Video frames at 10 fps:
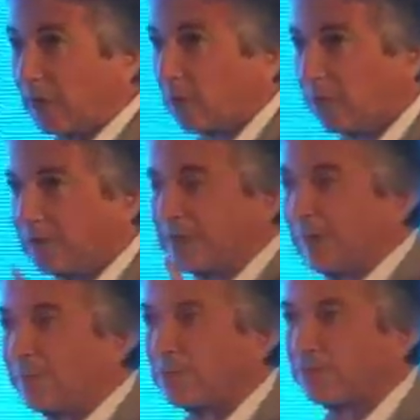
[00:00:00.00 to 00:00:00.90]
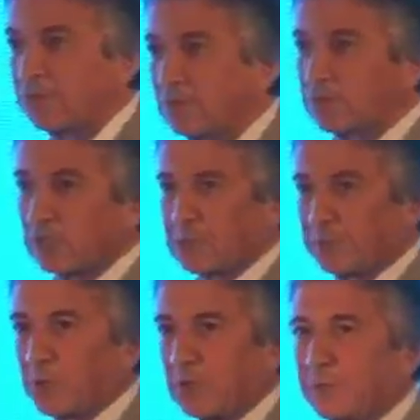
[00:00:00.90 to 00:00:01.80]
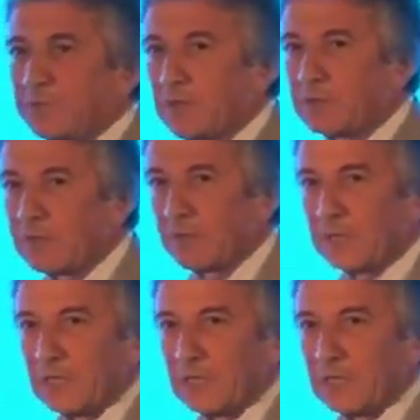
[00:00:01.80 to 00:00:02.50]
where the number of users per computer